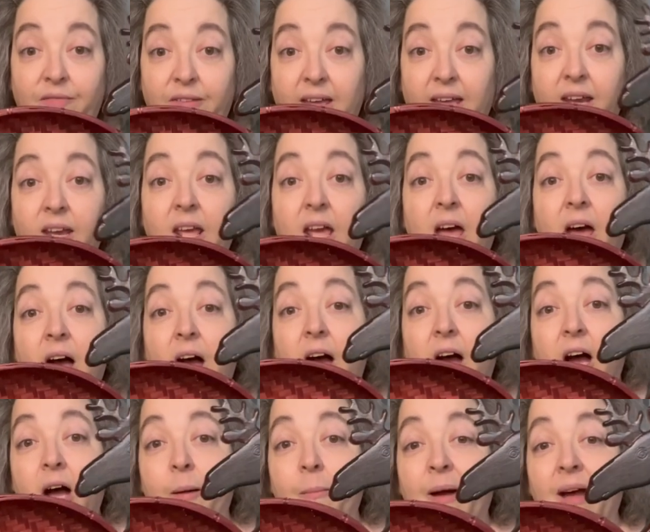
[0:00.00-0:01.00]
it.
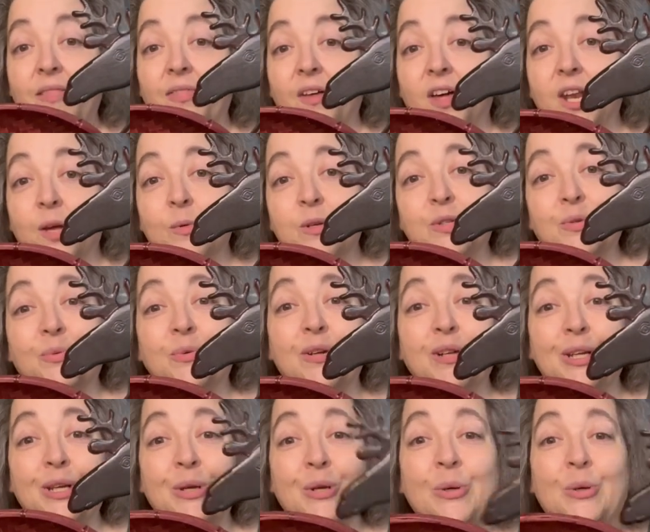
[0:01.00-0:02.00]
I thought it was
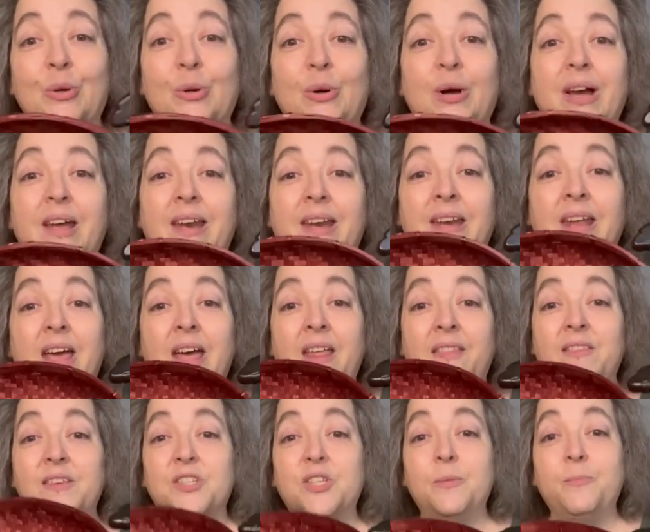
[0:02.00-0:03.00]
really cool, and
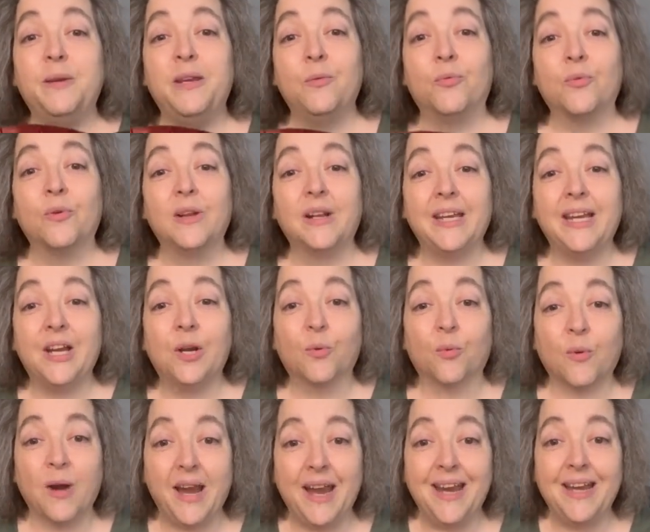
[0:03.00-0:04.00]
this would be really
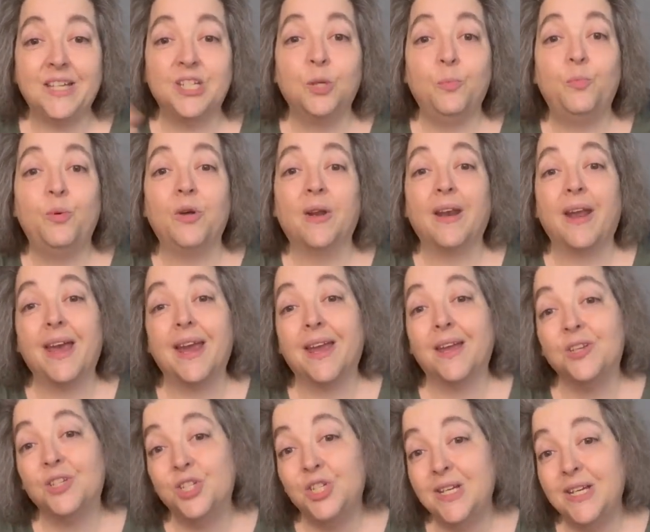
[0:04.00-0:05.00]
great to put like a
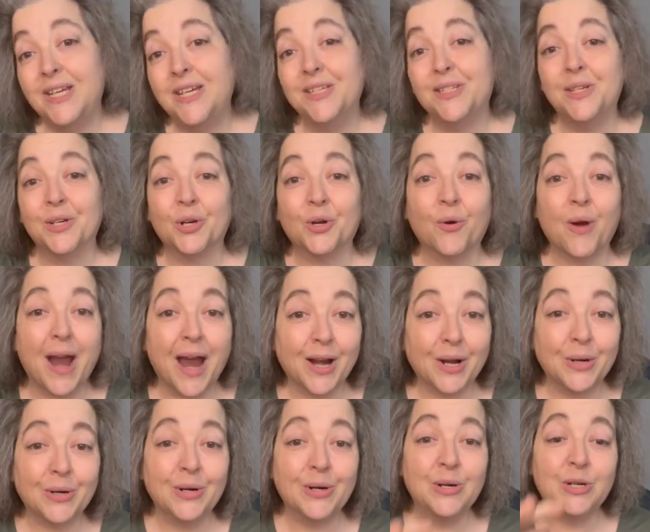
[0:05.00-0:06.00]
cheese and
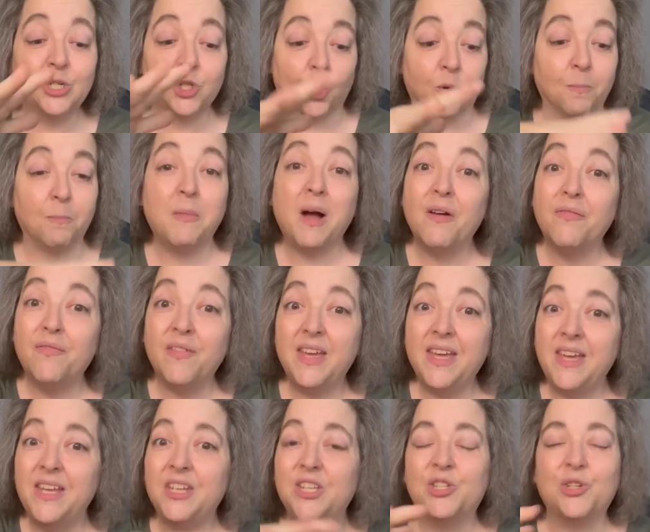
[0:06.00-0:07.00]
crackers or
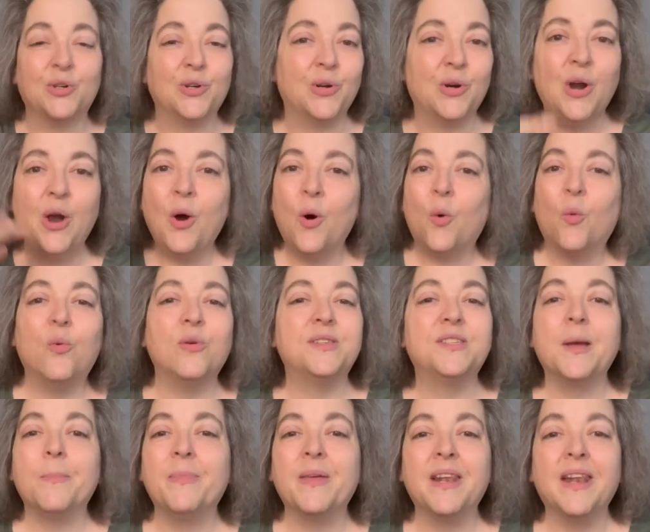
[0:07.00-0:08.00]
muffins or
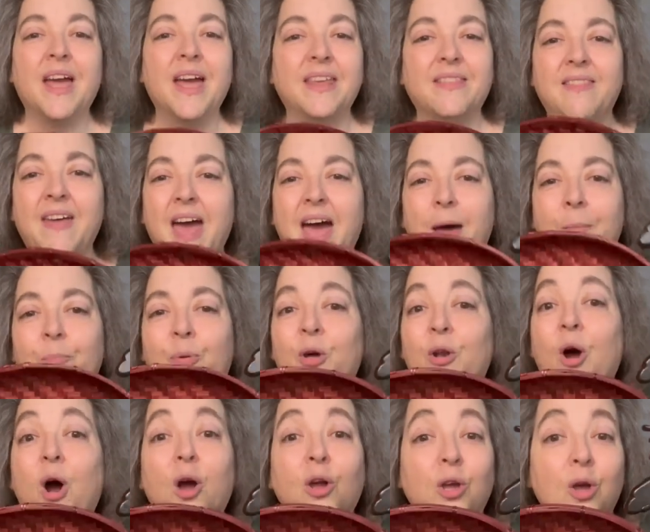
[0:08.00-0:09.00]
something like that. Put
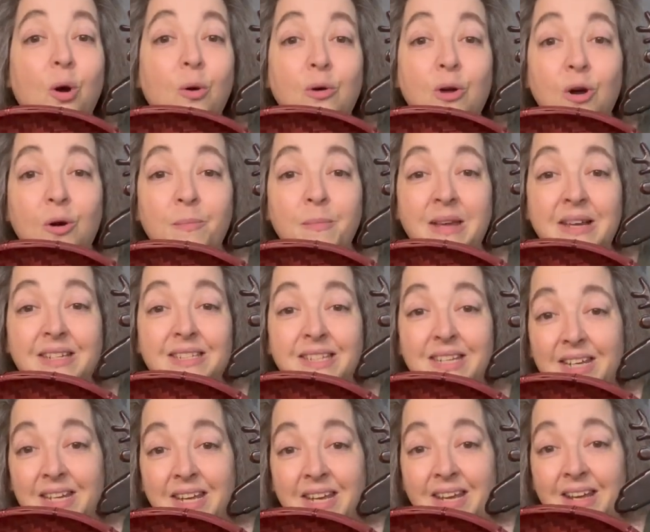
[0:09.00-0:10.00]
hot cocoa mix
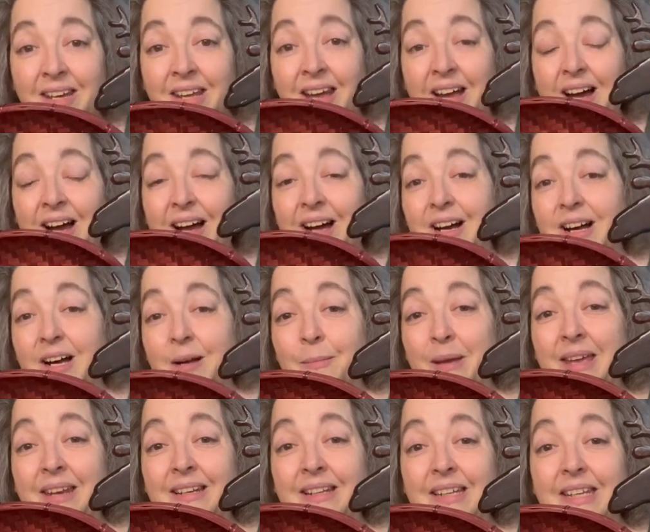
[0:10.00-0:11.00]
in it
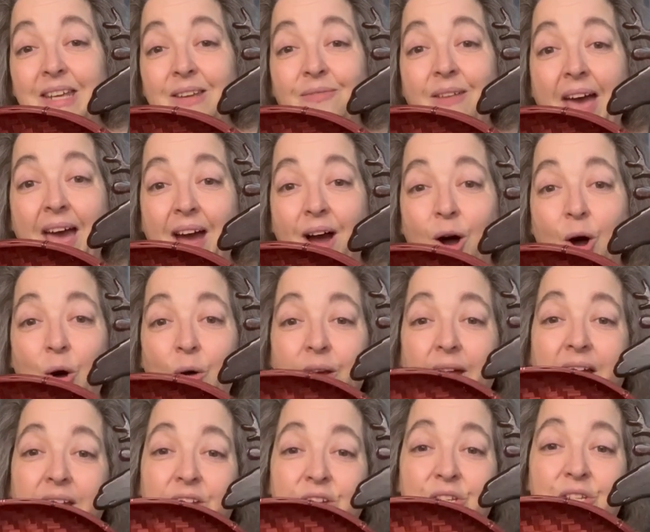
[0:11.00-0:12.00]
and leave out.
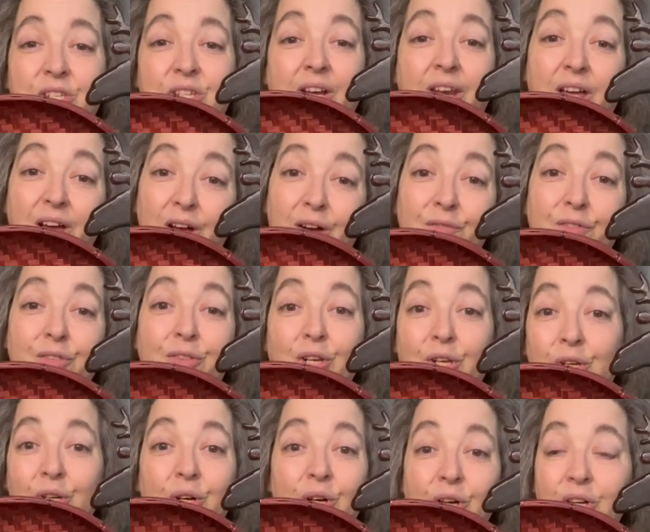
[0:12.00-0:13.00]
I just loved the
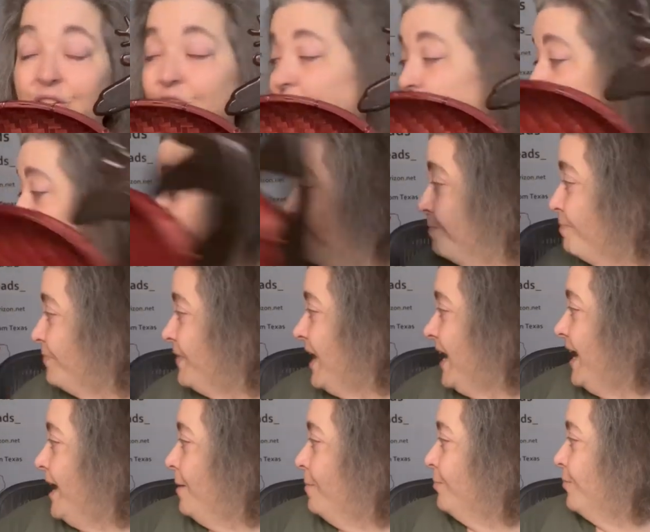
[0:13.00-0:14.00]
look. So I
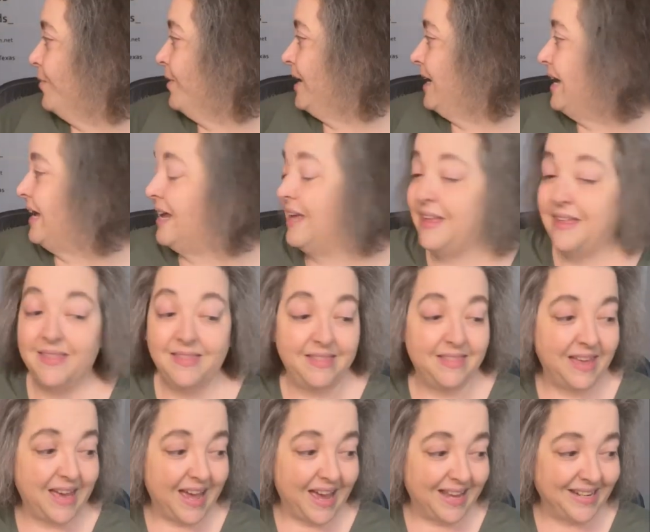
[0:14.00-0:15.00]
am bringing
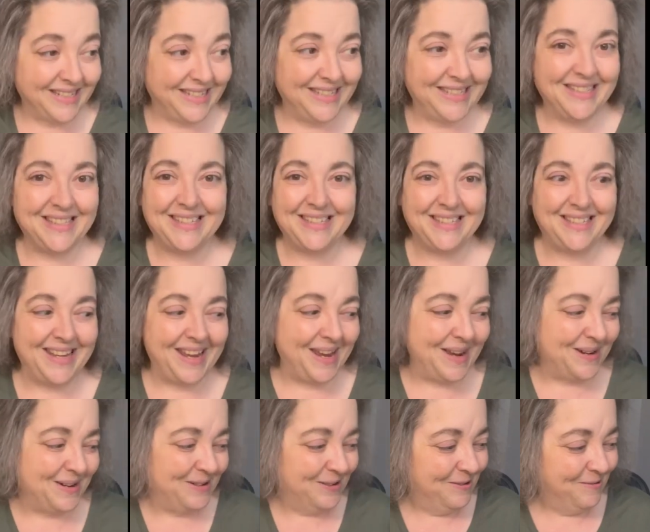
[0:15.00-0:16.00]
that to the
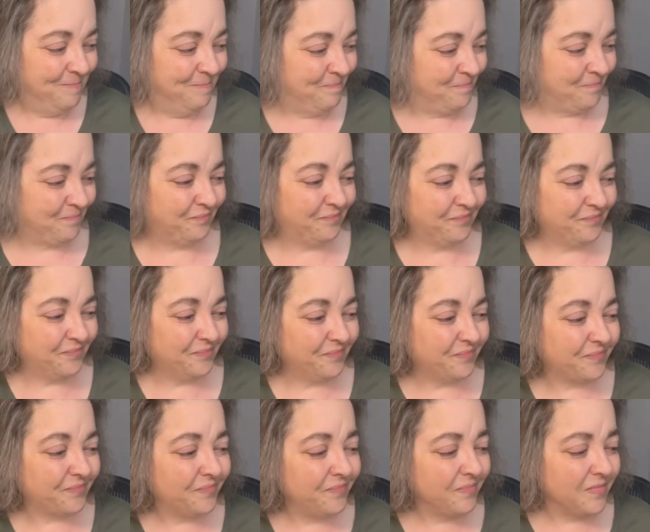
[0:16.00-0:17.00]
sale.
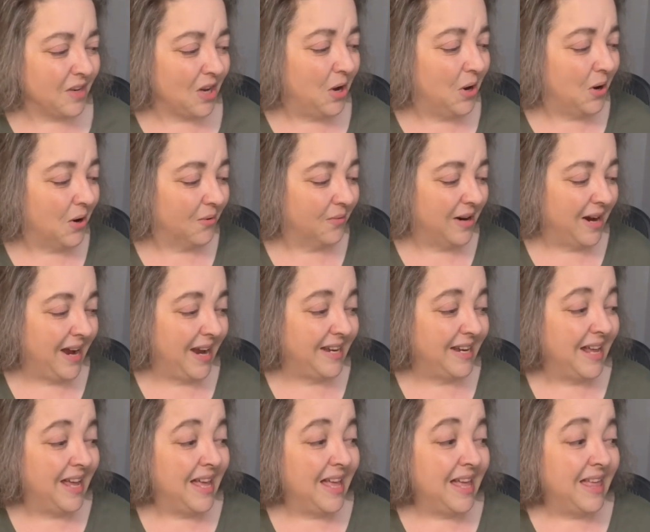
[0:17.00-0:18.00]
All right.
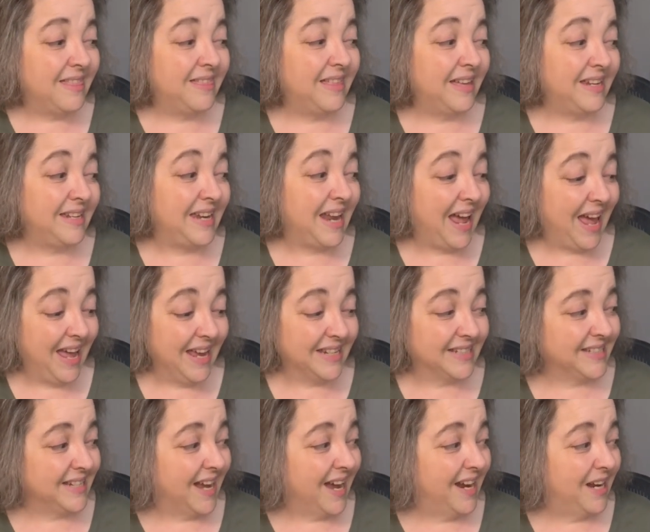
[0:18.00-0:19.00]
The
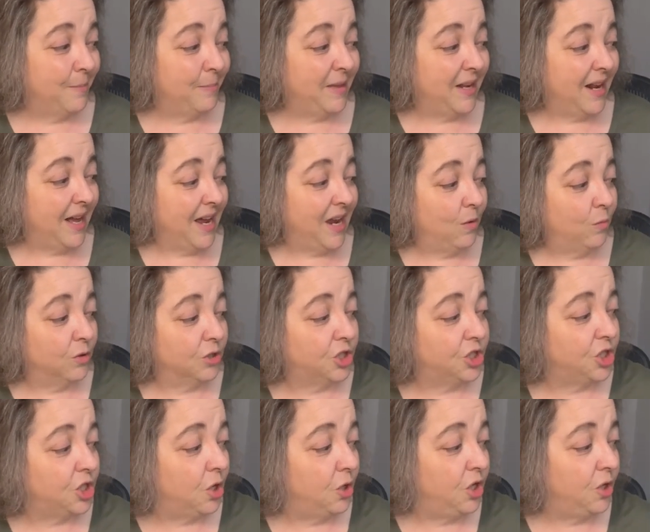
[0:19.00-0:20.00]
next item that I will
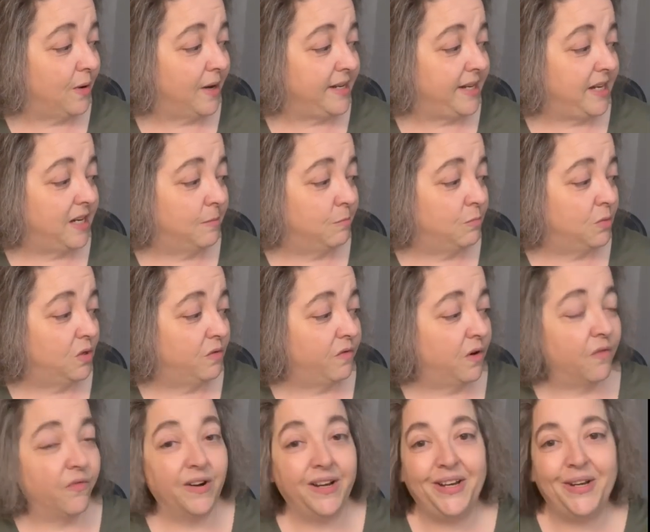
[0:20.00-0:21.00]
show you, I need to move
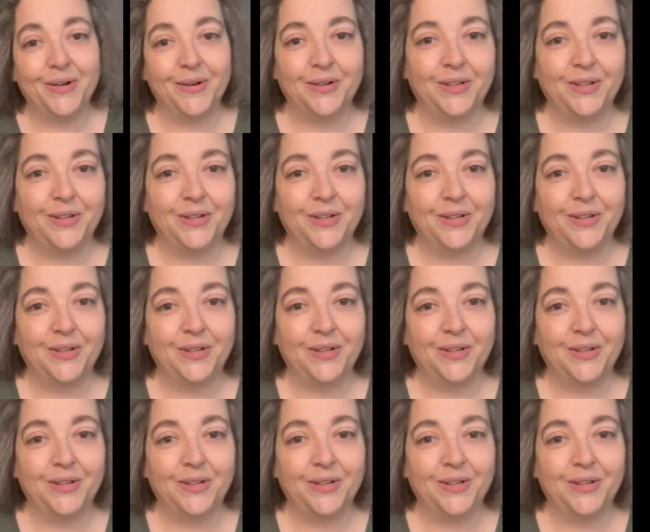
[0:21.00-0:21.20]
over here a